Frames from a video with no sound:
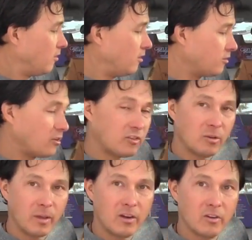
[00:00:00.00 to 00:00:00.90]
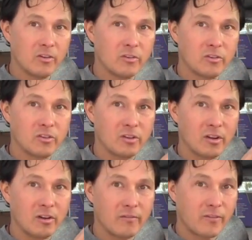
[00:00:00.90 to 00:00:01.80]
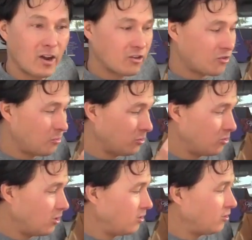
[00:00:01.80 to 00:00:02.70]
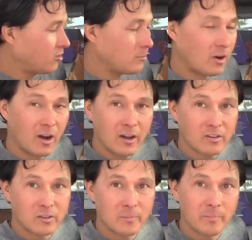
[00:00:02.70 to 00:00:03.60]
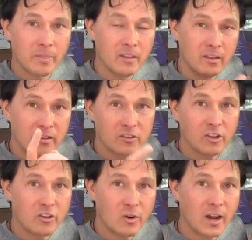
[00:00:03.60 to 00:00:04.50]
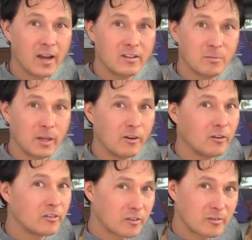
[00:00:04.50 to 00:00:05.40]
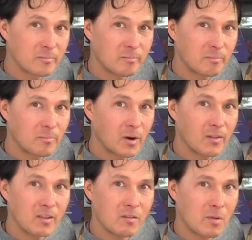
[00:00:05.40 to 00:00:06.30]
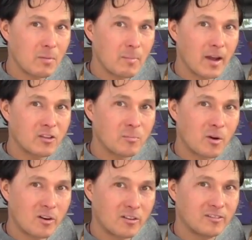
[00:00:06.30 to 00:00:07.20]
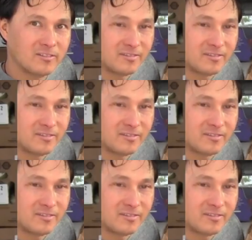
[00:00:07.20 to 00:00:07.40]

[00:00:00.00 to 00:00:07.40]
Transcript: these uh, tomatoes, uh, fresh, will turn into some awesome sun-dried tomatoes, probably even maybe by tomorrow.